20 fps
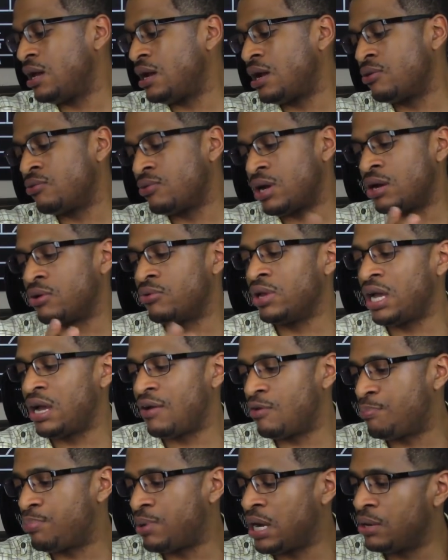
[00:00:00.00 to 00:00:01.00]
I don't I don't have
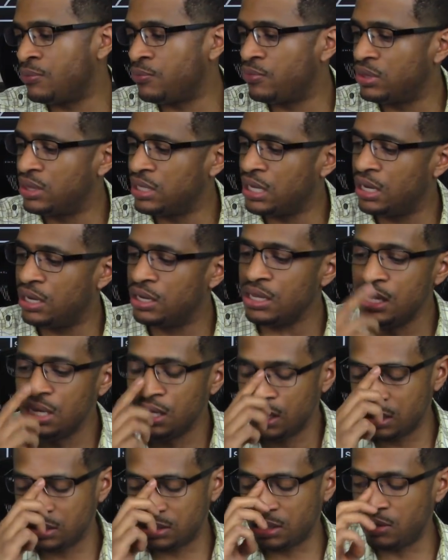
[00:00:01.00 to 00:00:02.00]
a problem with that
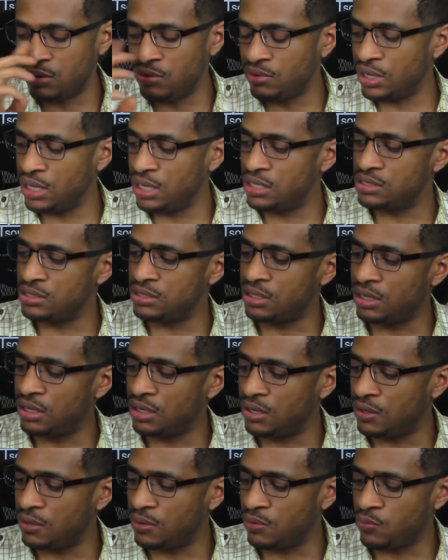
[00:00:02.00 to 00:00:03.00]
as long as
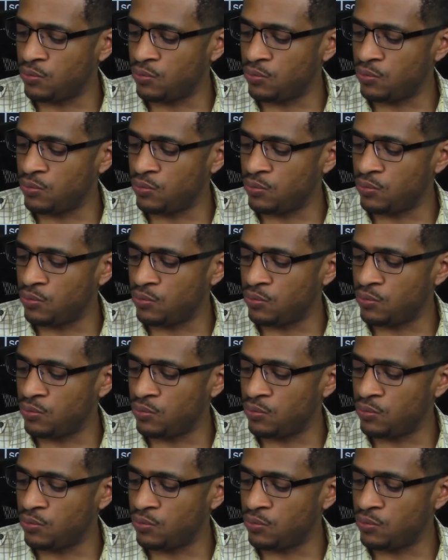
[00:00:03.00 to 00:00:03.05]
uh,